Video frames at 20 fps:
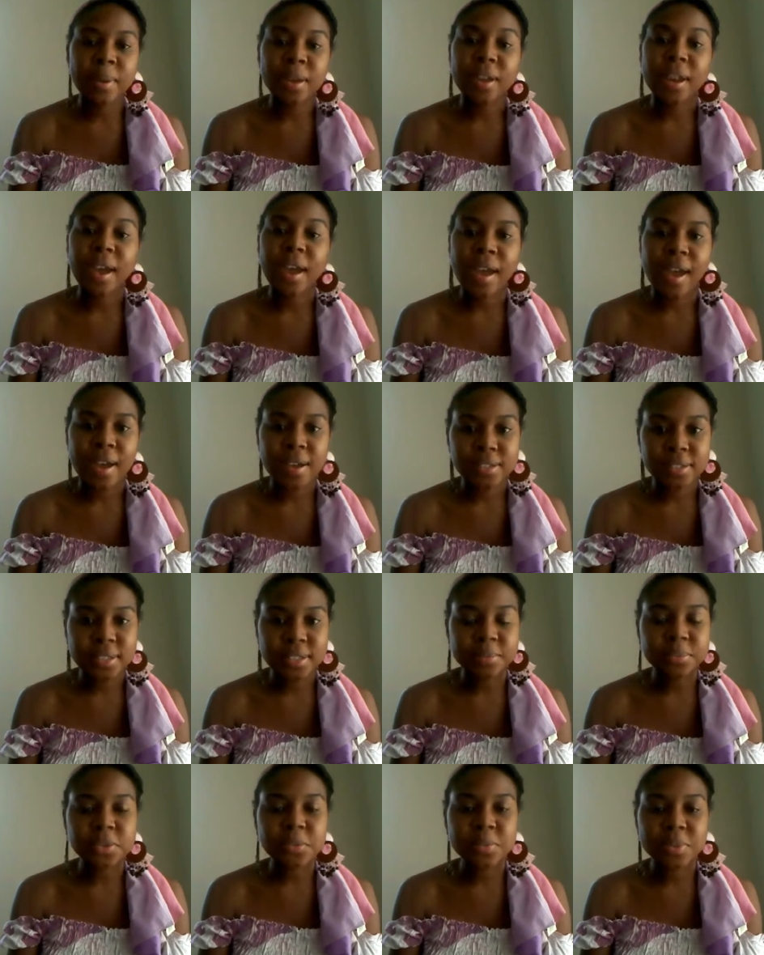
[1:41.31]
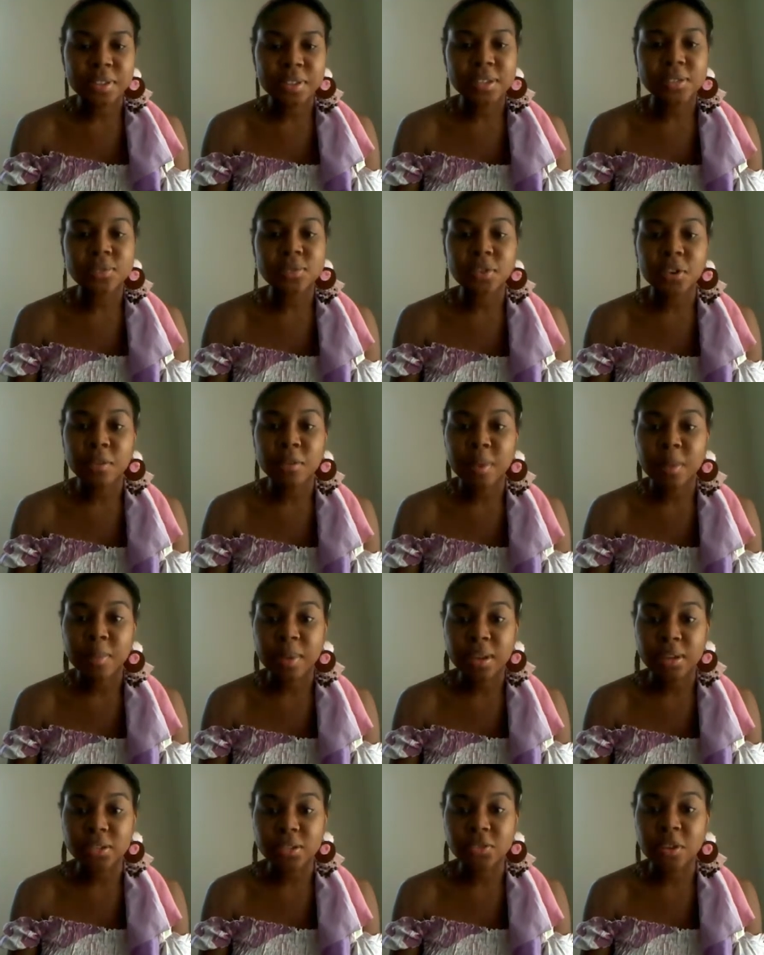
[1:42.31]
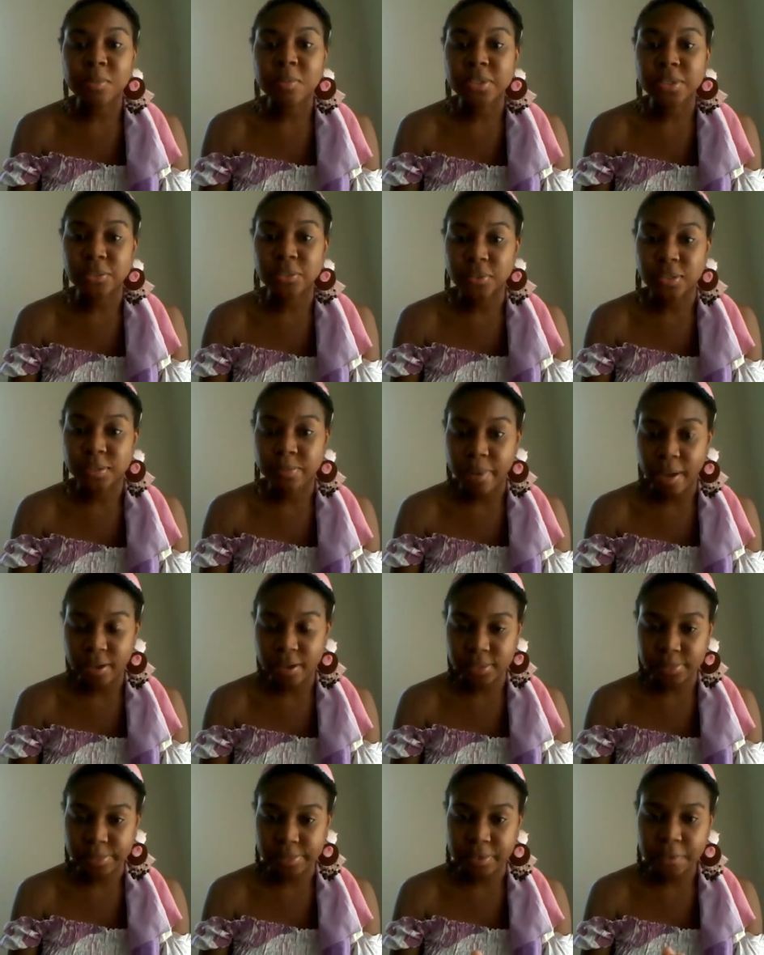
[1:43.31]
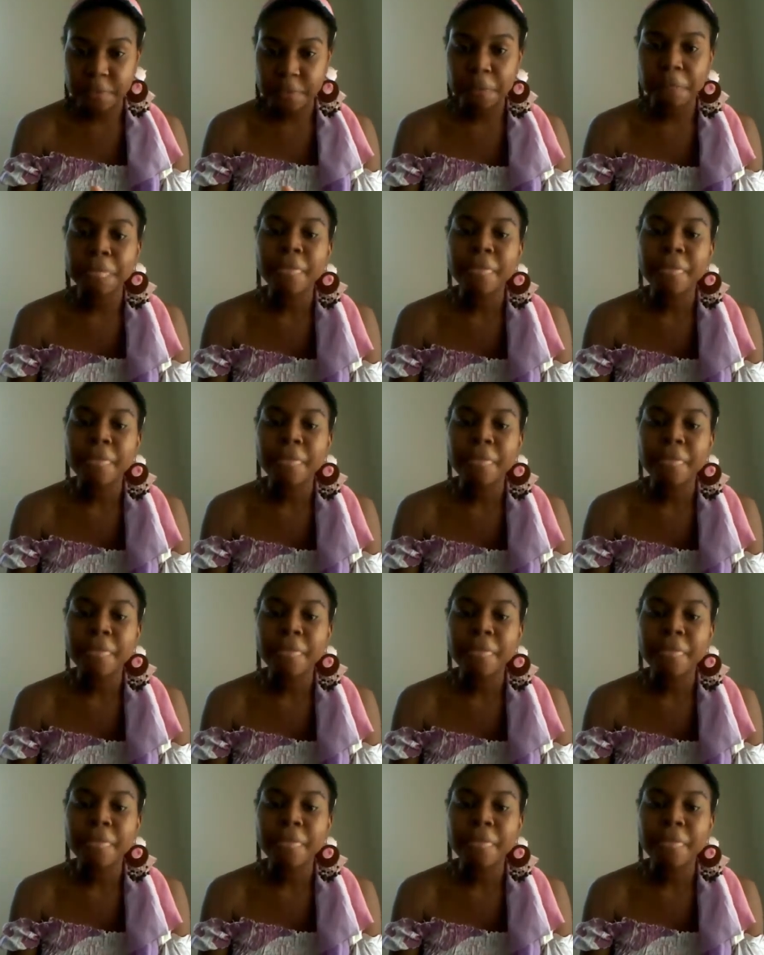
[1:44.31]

But I asked them to please return my manuscript as soon as possible,